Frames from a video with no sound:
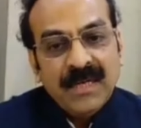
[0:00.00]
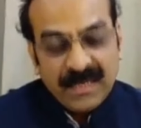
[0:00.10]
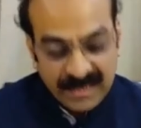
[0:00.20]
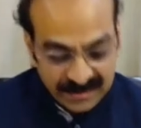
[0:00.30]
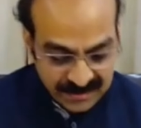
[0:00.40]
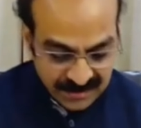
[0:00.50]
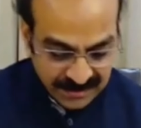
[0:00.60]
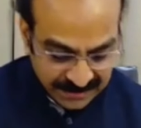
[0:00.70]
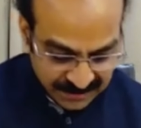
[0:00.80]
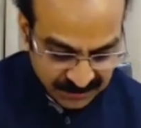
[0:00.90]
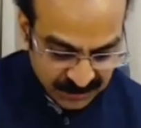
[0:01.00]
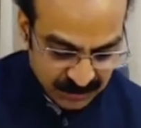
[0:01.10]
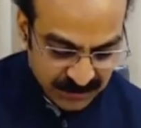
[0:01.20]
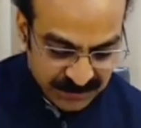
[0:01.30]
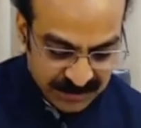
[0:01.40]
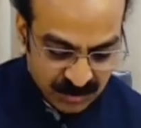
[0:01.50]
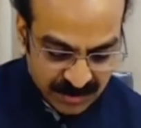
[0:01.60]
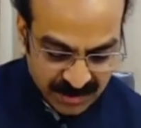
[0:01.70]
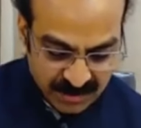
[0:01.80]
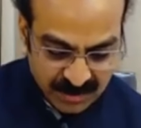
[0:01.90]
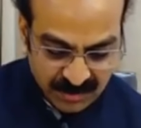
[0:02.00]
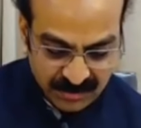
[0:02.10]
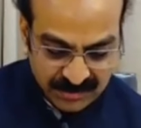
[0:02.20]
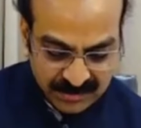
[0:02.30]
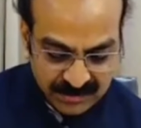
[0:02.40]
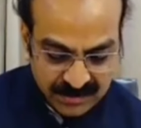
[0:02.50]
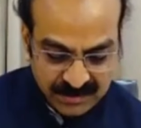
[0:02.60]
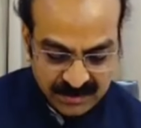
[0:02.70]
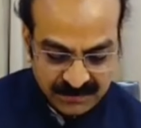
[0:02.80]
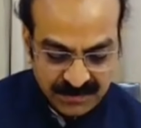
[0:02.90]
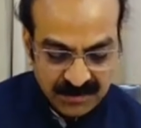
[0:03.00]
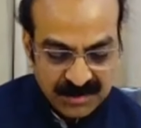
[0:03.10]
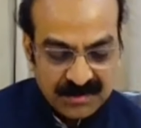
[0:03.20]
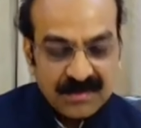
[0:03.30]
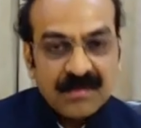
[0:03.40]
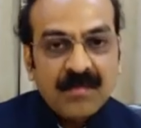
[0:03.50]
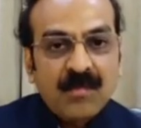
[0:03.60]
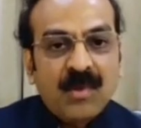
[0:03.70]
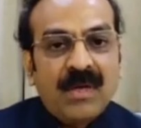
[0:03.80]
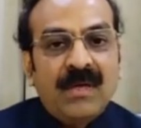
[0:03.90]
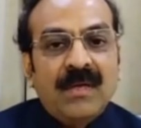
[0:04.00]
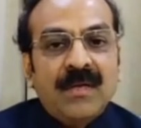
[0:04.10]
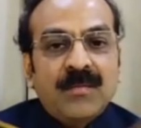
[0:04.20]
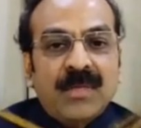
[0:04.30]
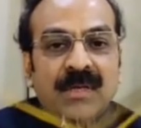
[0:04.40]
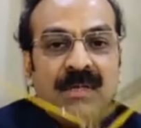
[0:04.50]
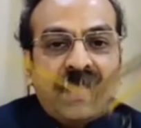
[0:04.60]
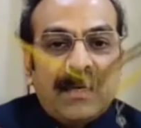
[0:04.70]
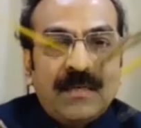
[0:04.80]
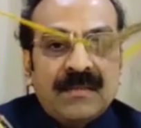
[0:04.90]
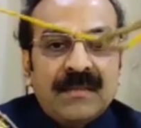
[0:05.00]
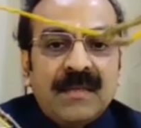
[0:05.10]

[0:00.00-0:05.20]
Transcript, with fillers: Another necklace which we were talking about is this famous Mughal period necklace.